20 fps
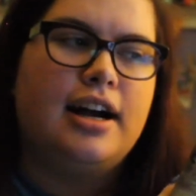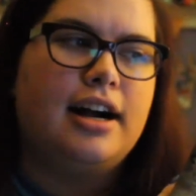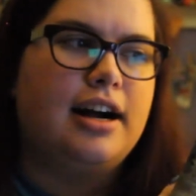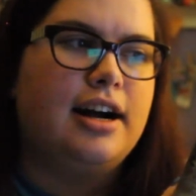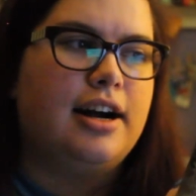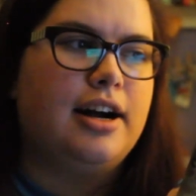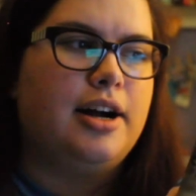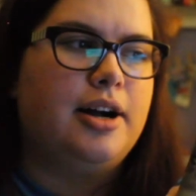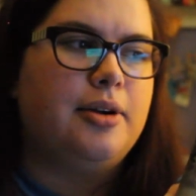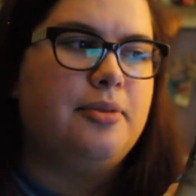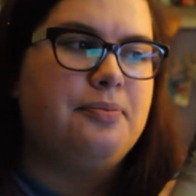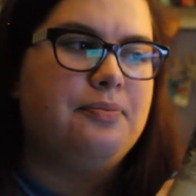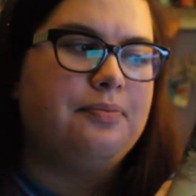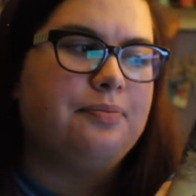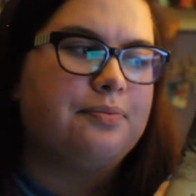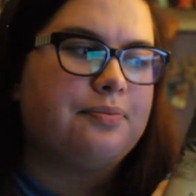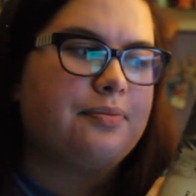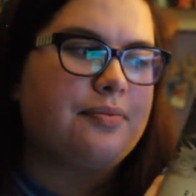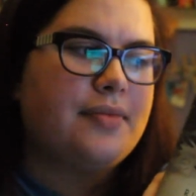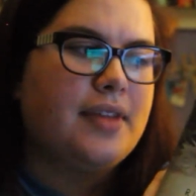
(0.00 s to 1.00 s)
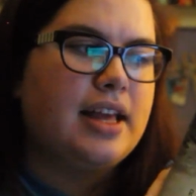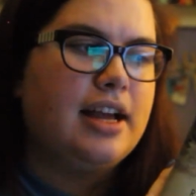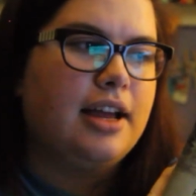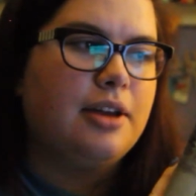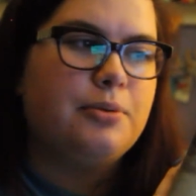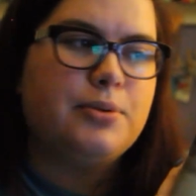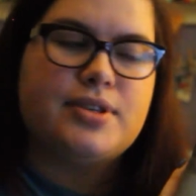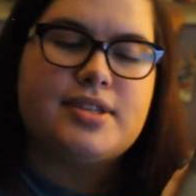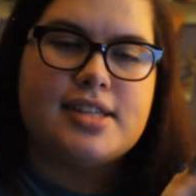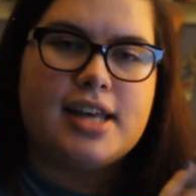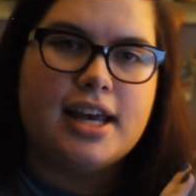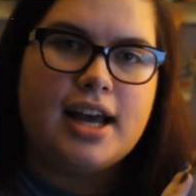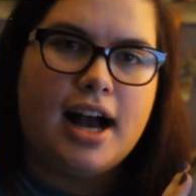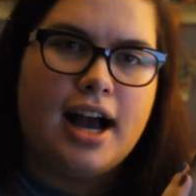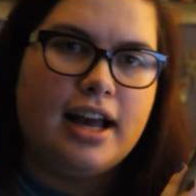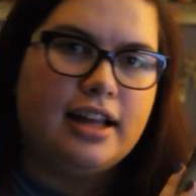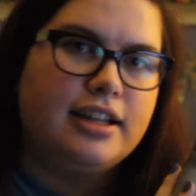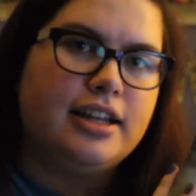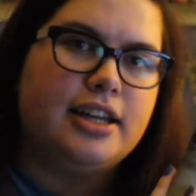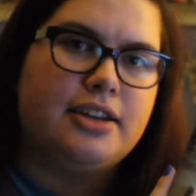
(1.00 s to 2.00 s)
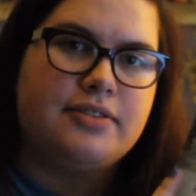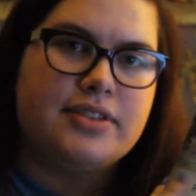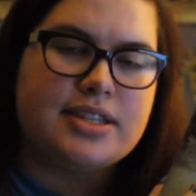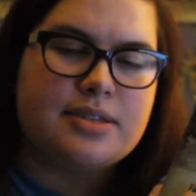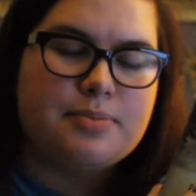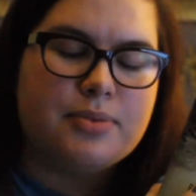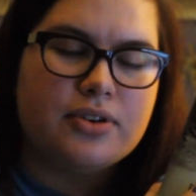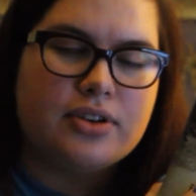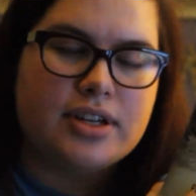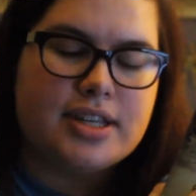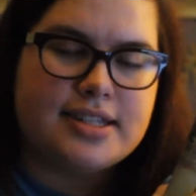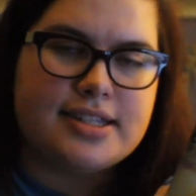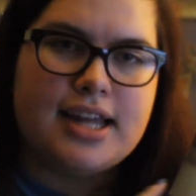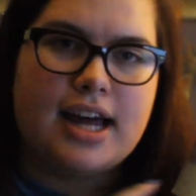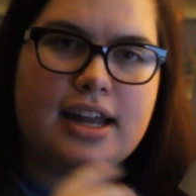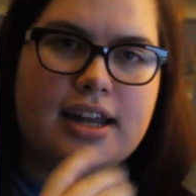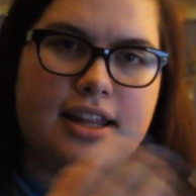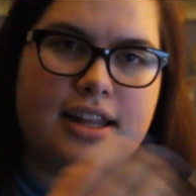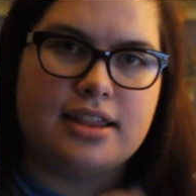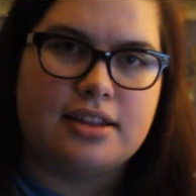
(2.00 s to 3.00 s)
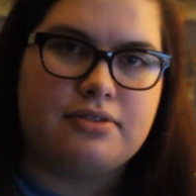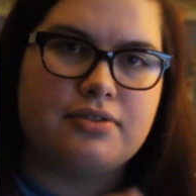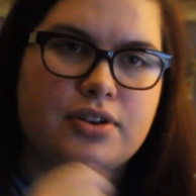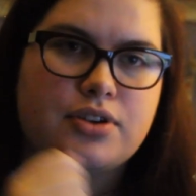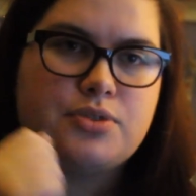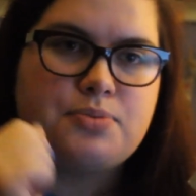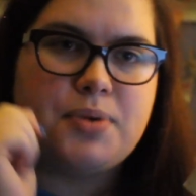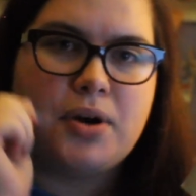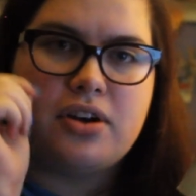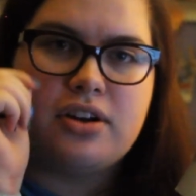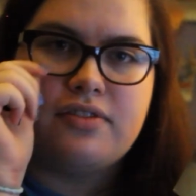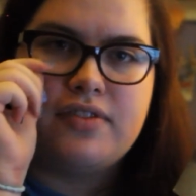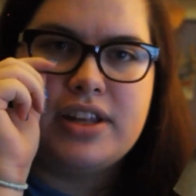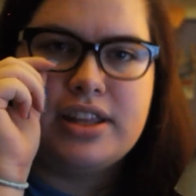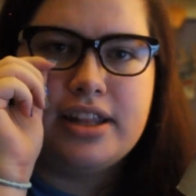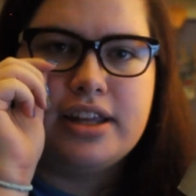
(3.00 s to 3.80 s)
I will say a highlight of this book is that in the first part of it,